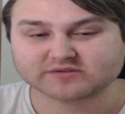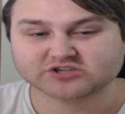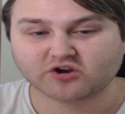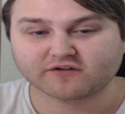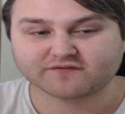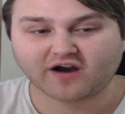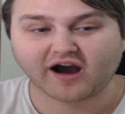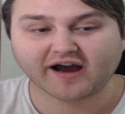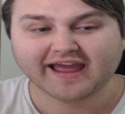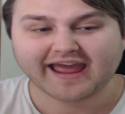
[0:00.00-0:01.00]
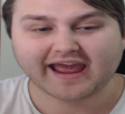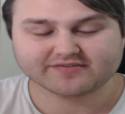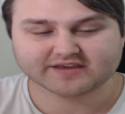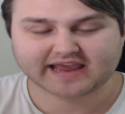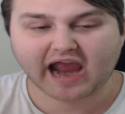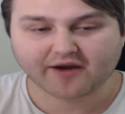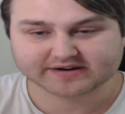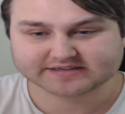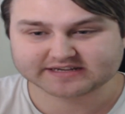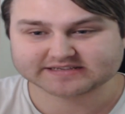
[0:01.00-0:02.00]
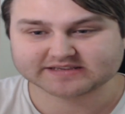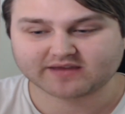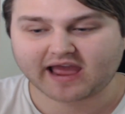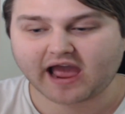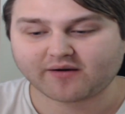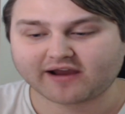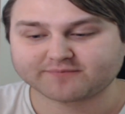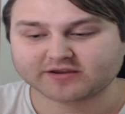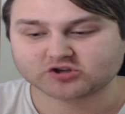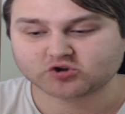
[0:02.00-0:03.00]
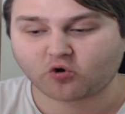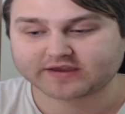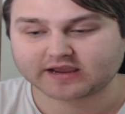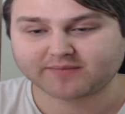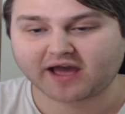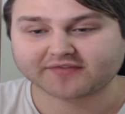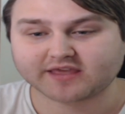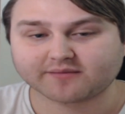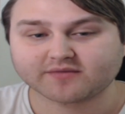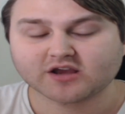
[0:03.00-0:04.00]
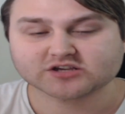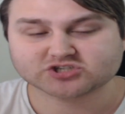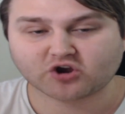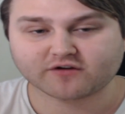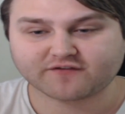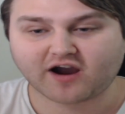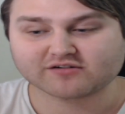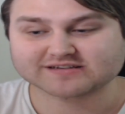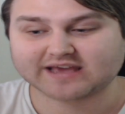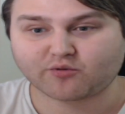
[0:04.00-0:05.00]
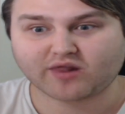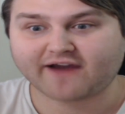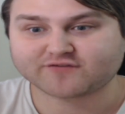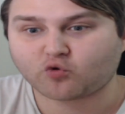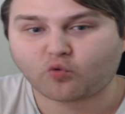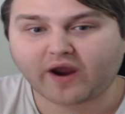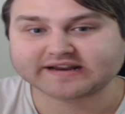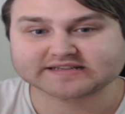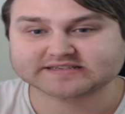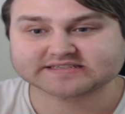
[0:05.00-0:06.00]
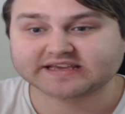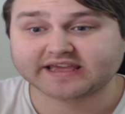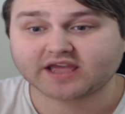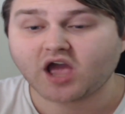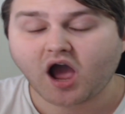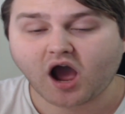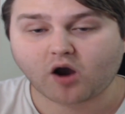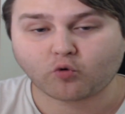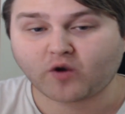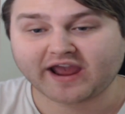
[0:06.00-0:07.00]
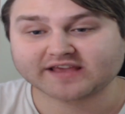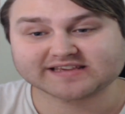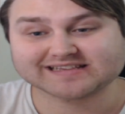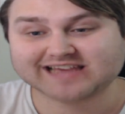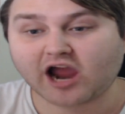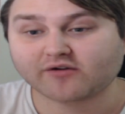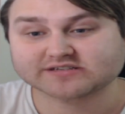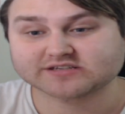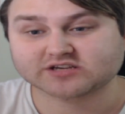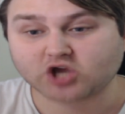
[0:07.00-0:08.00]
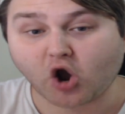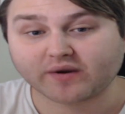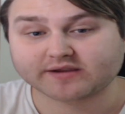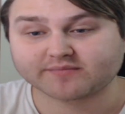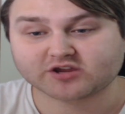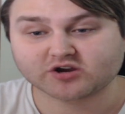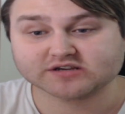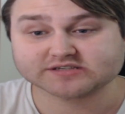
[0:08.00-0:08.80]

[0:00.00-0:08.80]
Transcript: so far, and the characters, and how I've been talking about them so far, is that we'll have to wait and see where these characters are going, because